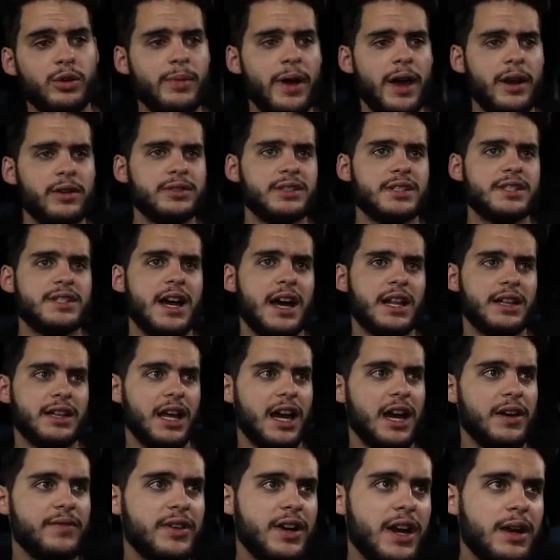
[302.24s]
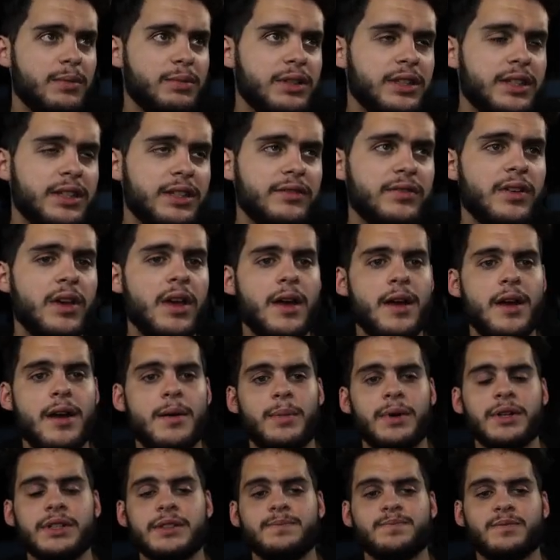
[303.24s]
battles is not live yet, I believe,
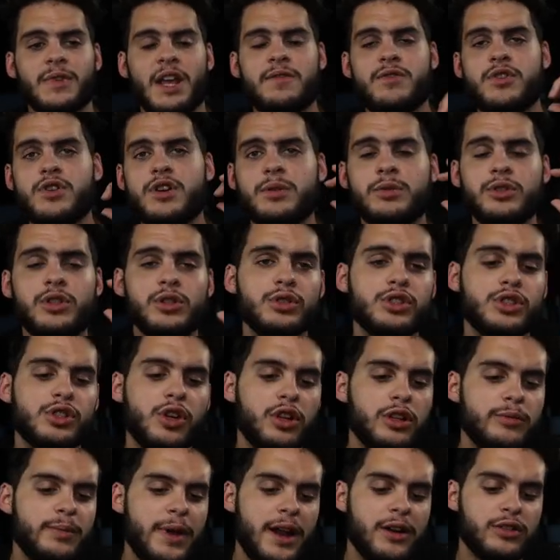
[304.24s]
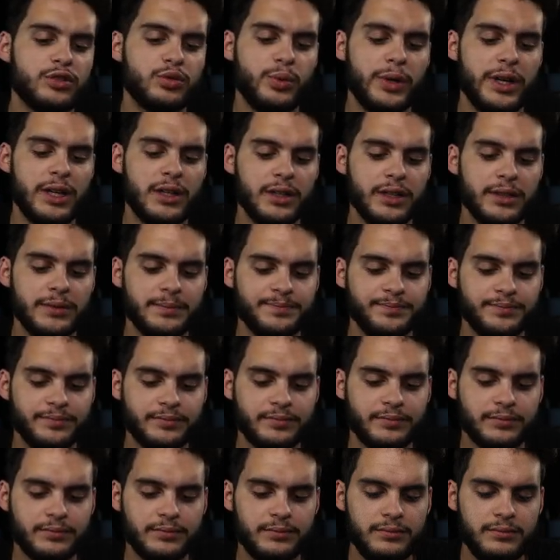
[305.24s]
but if you can do solo battles weekly
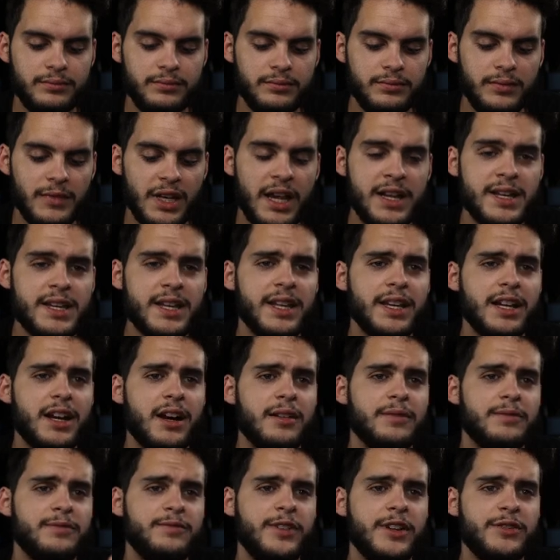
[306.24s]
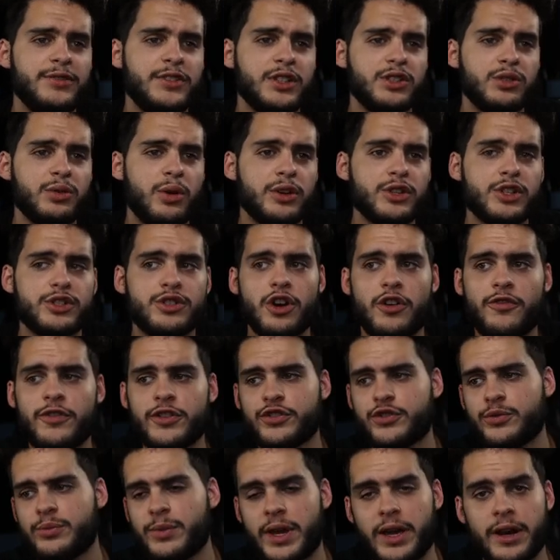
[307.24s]
and get like a fifty to one hundred
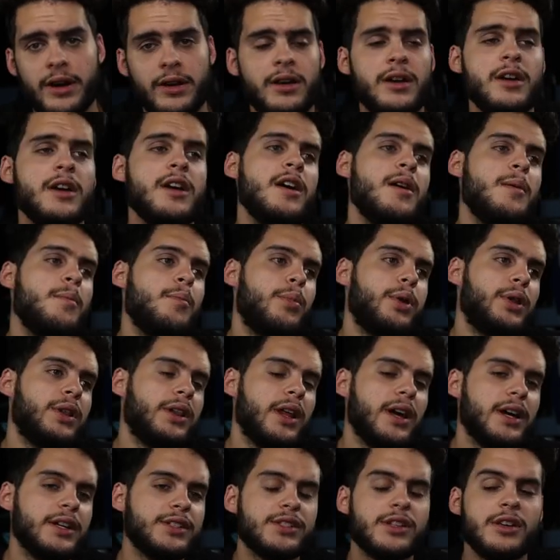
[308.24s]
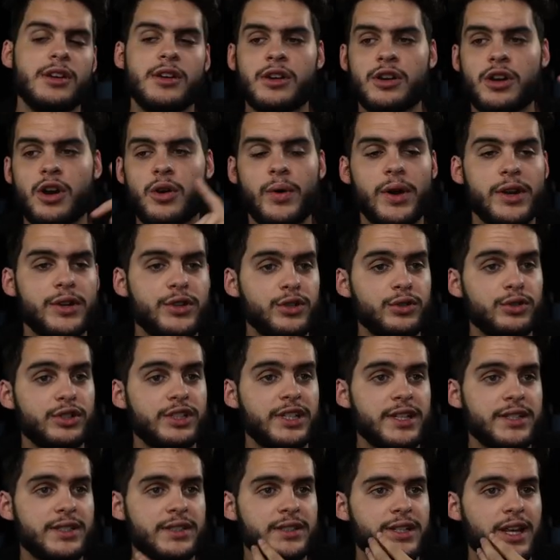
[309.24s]
trophies from there, plus go ahead and do
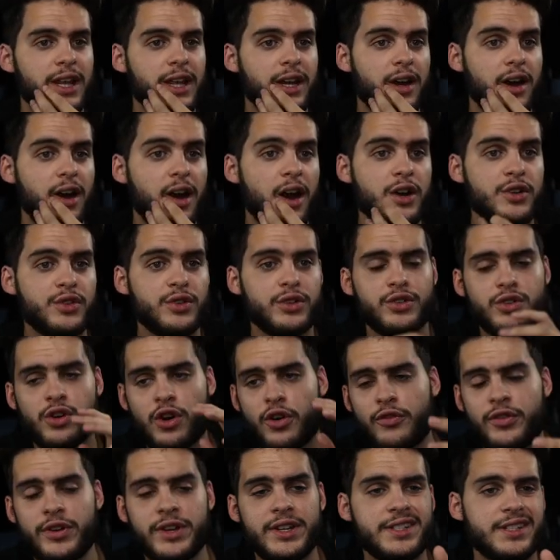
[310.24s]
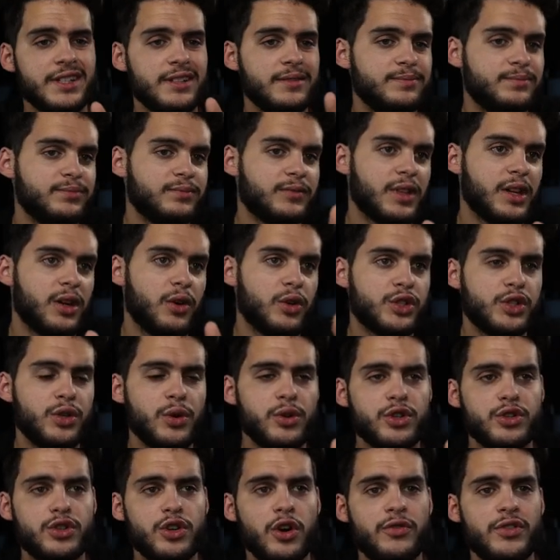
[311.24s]
seasons, get like one hundred trophies or two
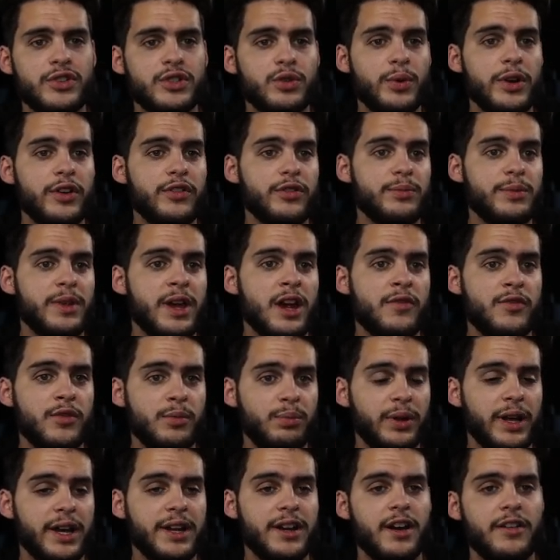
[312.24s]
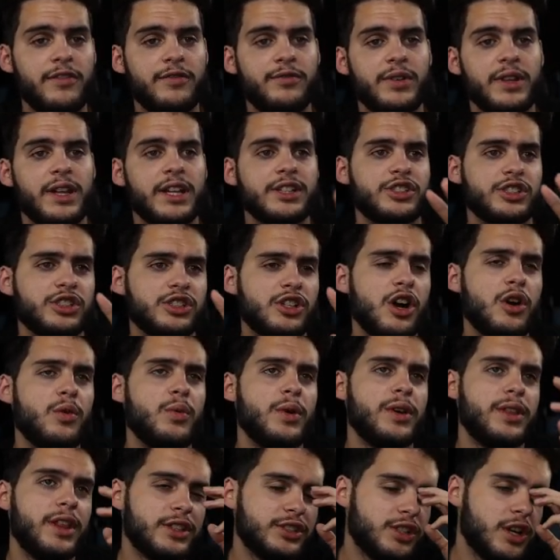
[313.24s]
hundred trophies a week from there if you play enough. Let's just go
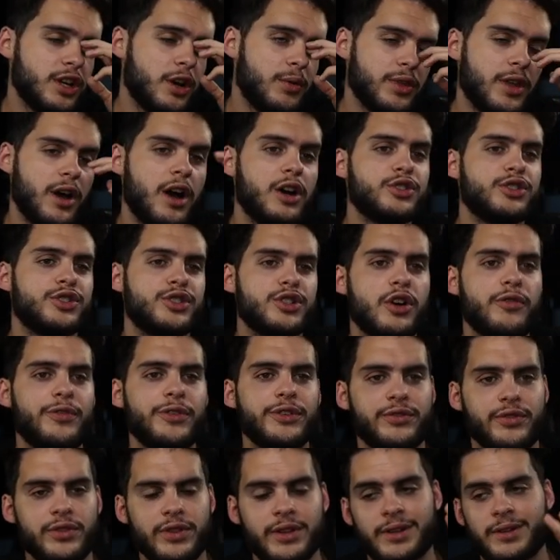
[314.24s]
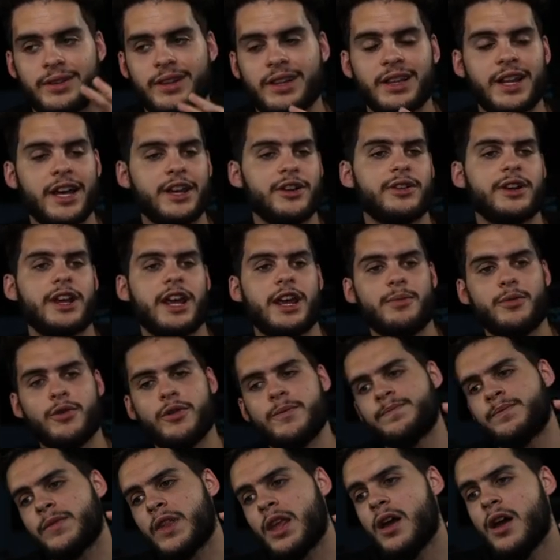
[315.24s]
with let's go with one hundred trophies for the, the lighter gamer, one
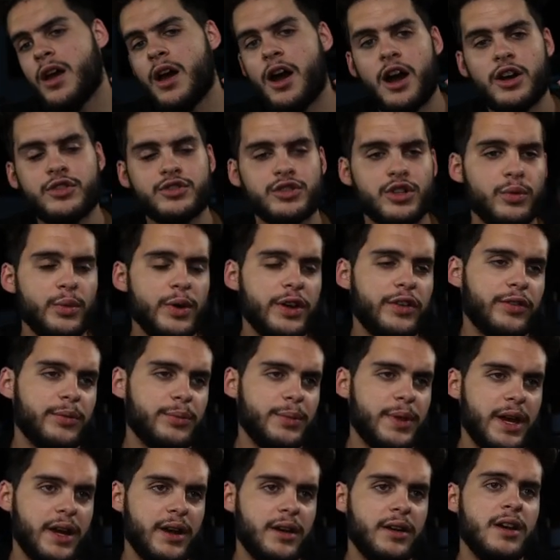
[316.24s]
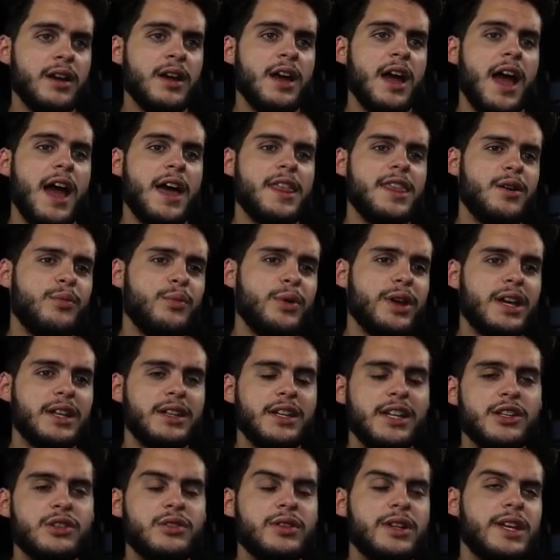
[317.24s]
hundred a week from there, and then
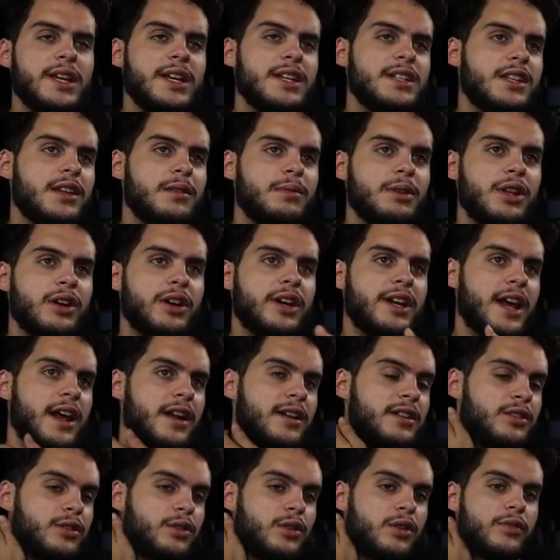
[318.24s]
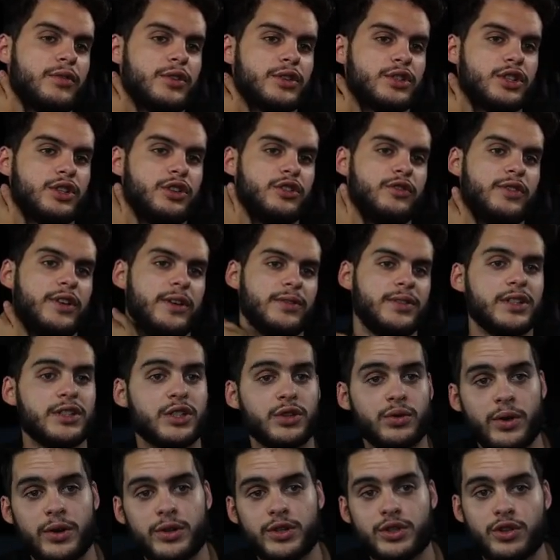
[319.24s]
weekly you could easily be looking at a little over two fifty to
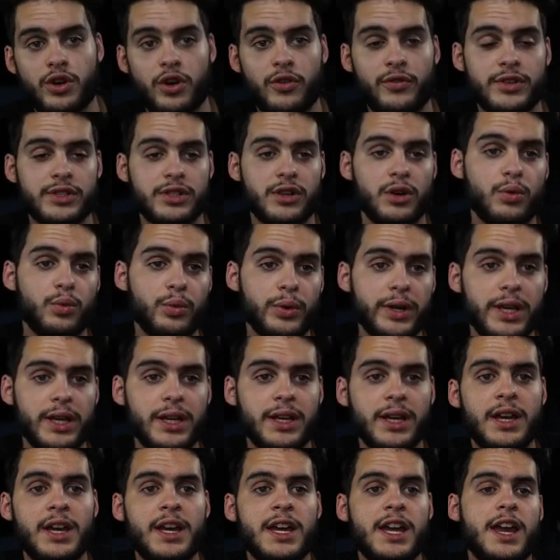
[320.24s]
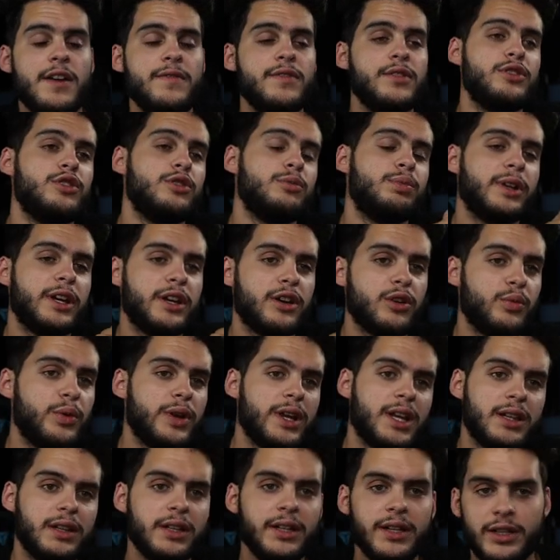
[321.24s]
three hundred trophies a week if you do play your
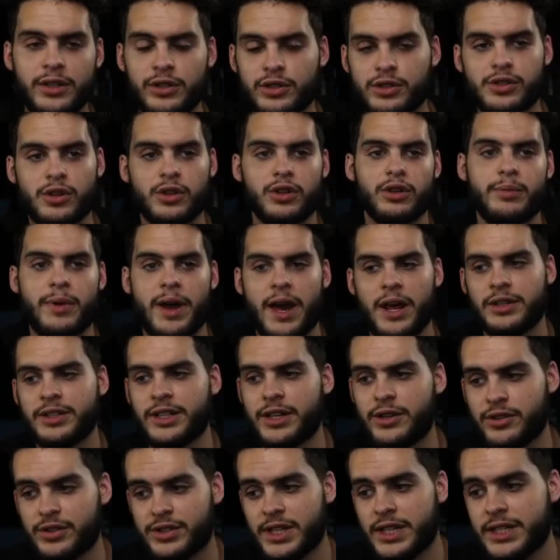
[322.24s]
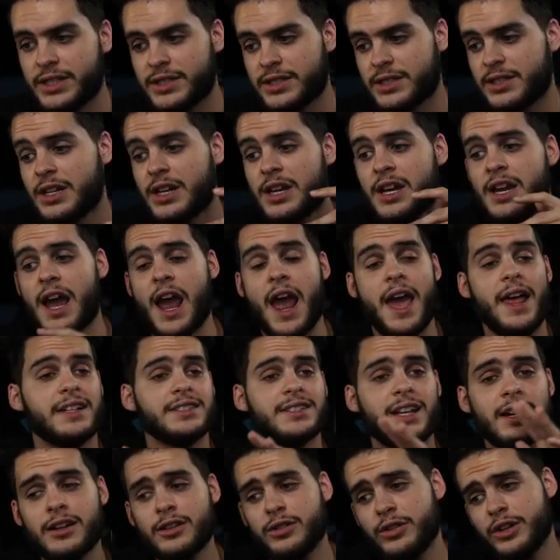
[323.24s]
weekend league, your solo battles, and your seasons. And that's
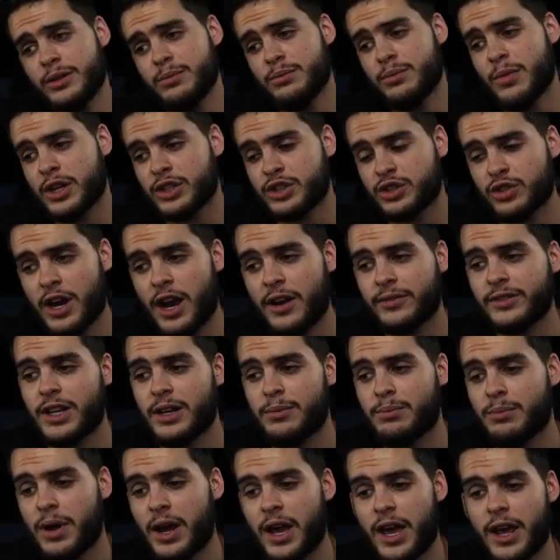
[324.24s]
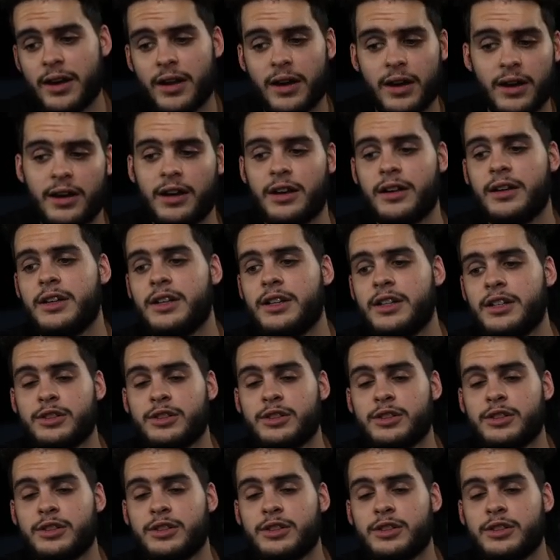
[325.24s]
not including MUT draft and and uh.